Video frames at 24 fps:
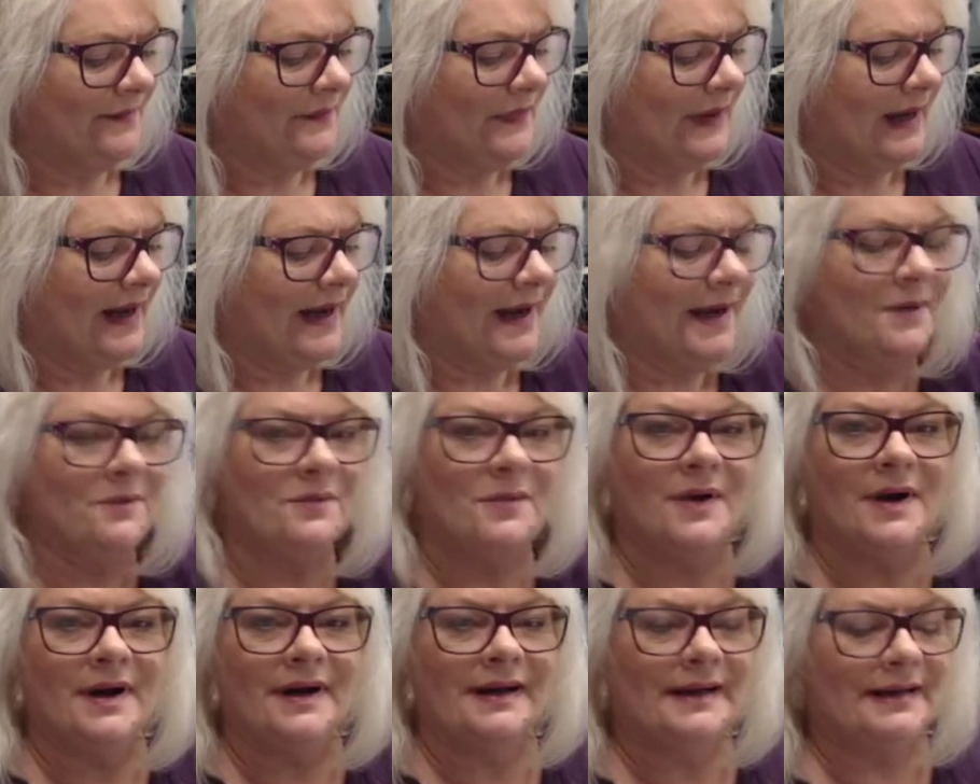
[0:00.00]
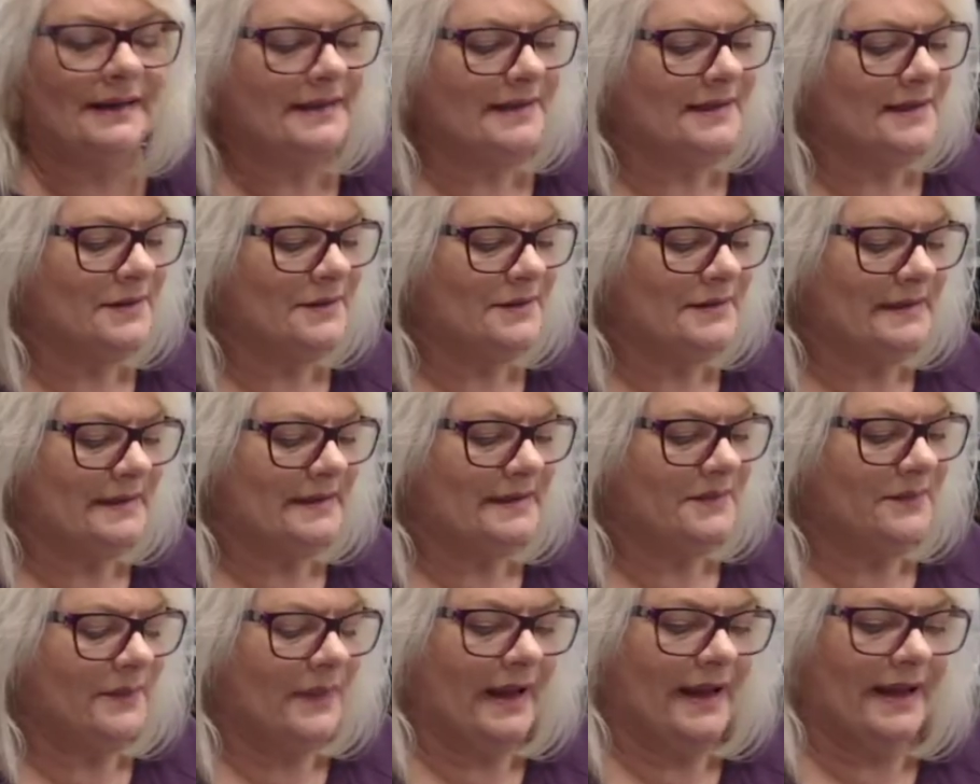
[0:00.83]
but I wanted to use this
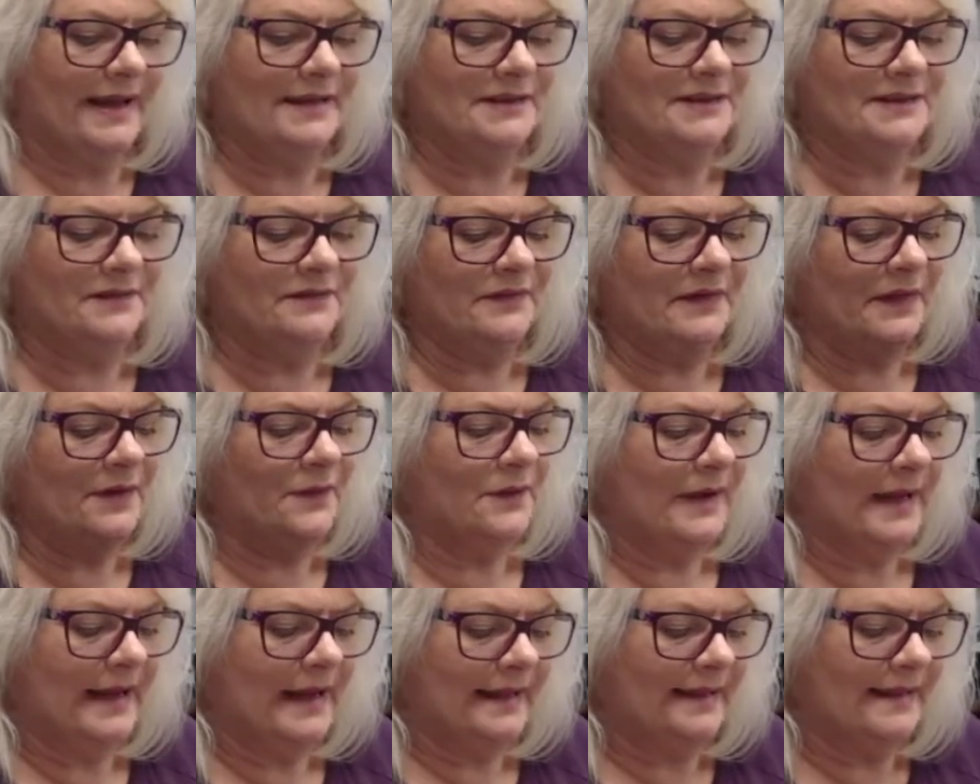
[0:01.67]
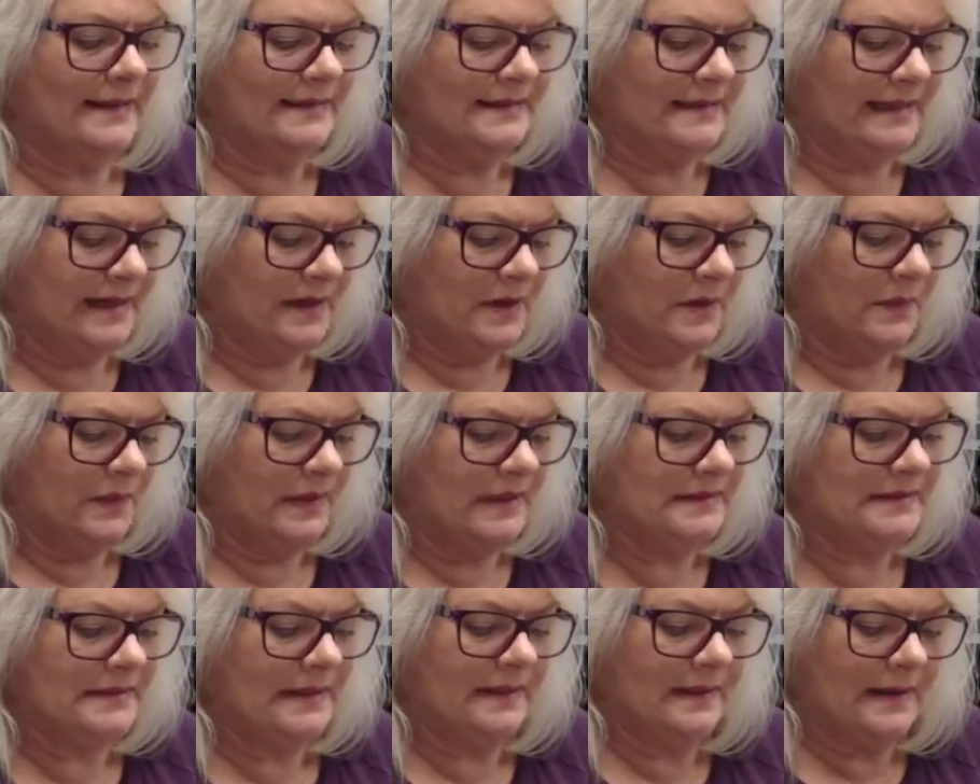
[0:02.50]
page even though it had the tear because
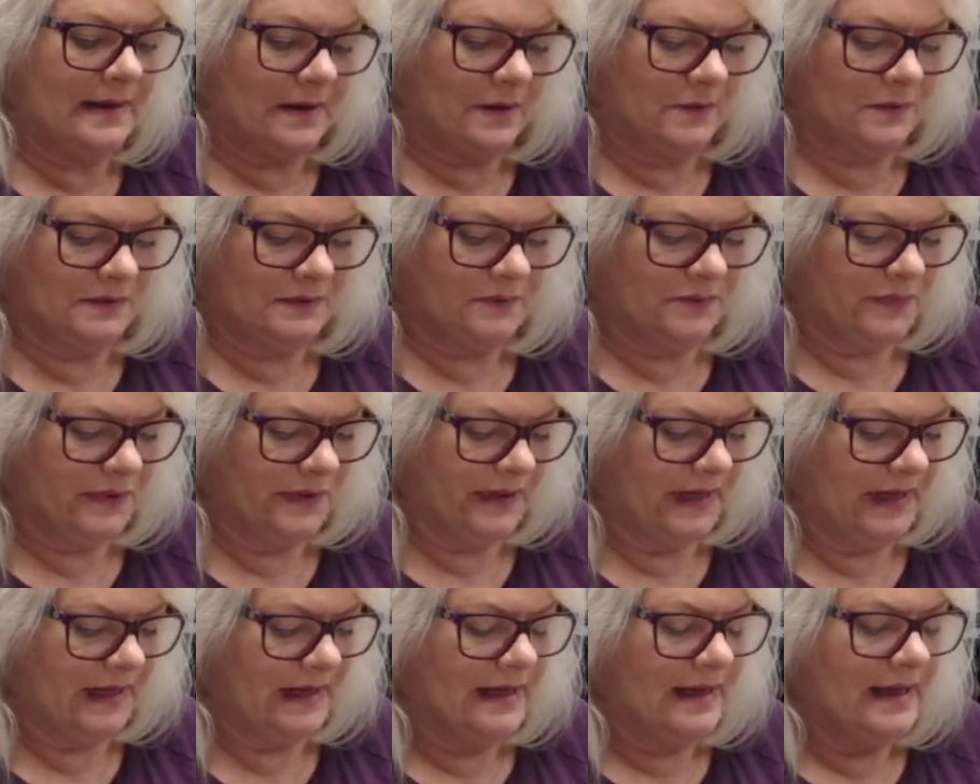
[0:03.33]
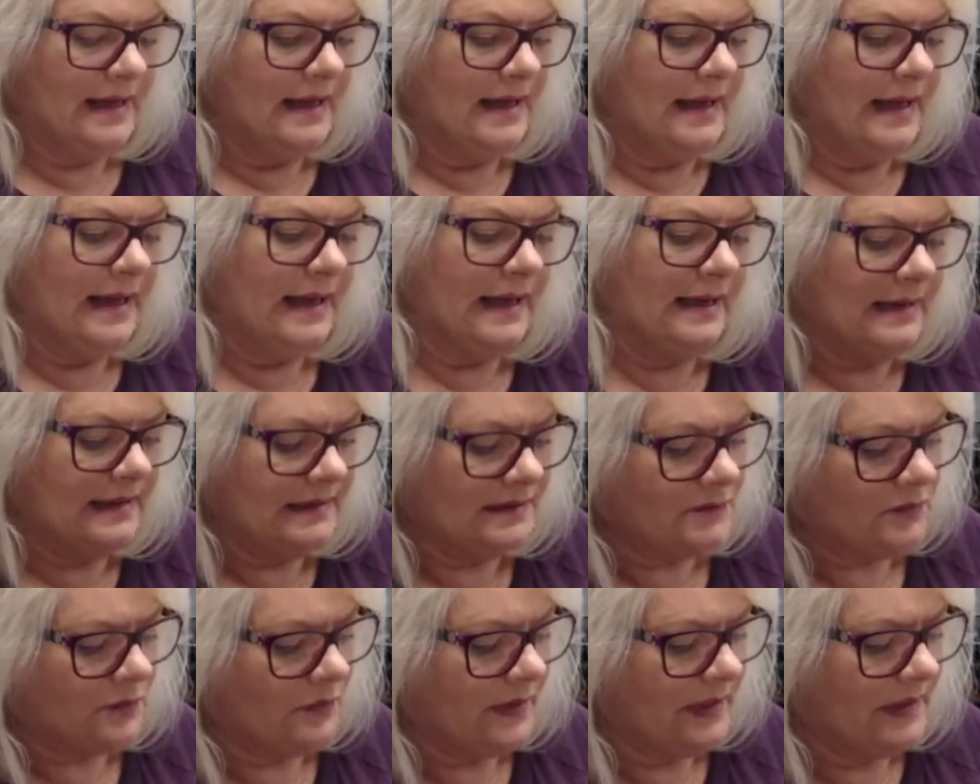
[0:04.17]
I thought it was pretty. And it's
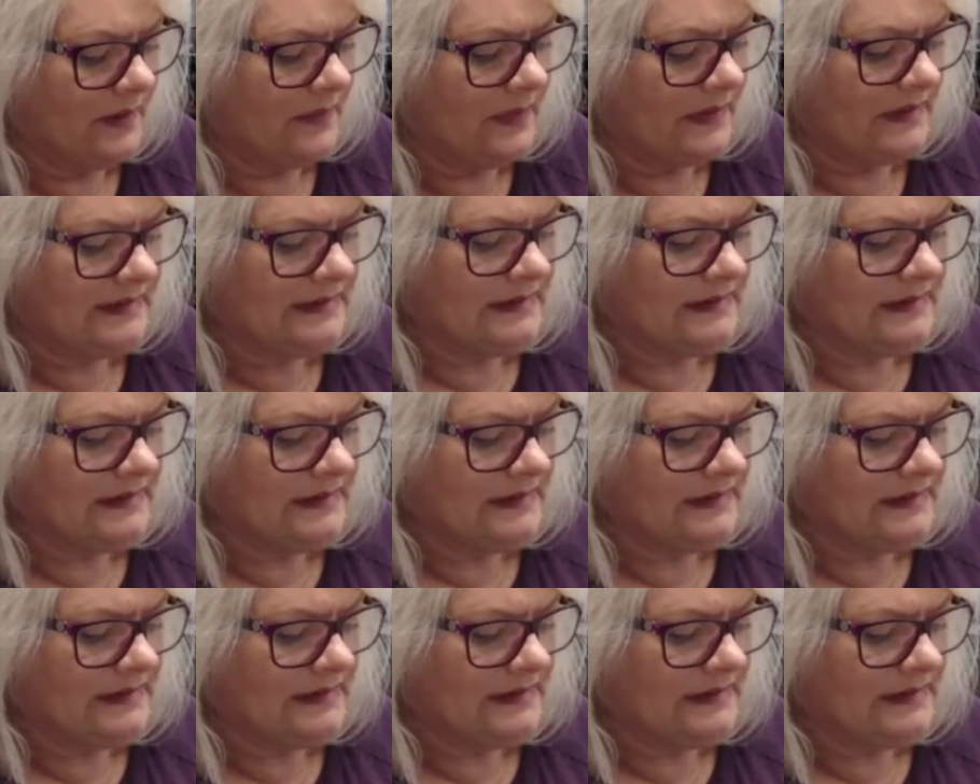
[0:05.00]
already been